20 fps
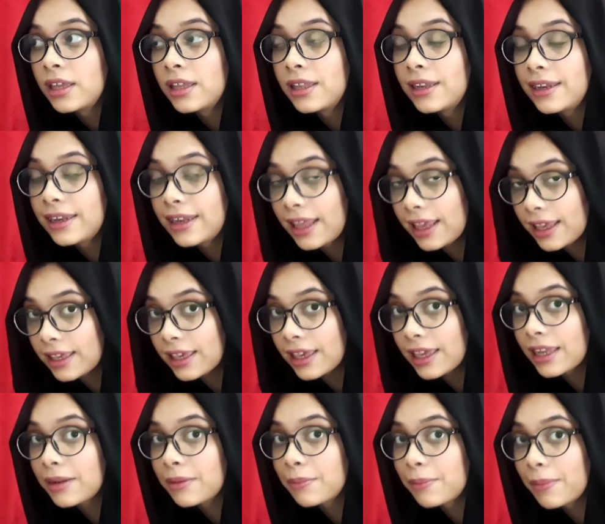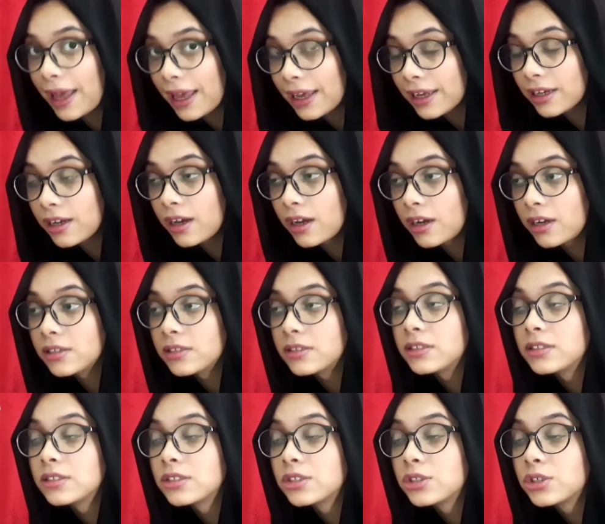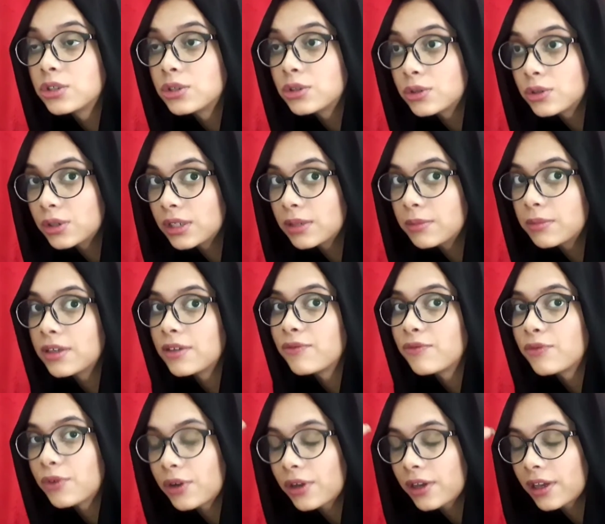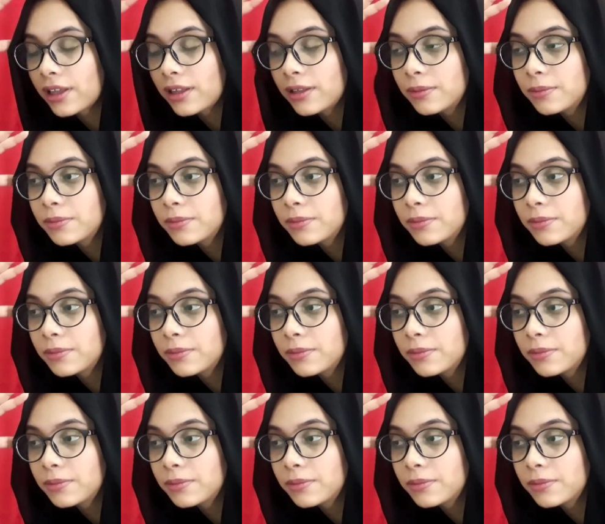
neck and back are screaming for help,